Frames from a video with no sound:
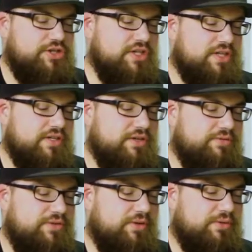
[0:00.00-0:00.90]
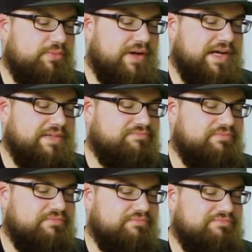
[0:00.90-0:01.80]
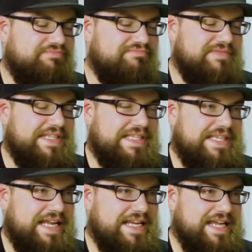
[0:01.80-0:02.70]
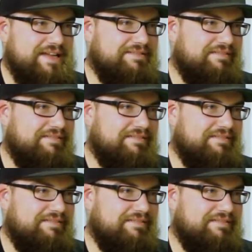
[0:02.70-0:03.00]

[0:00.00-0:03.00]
She could go by Mimi.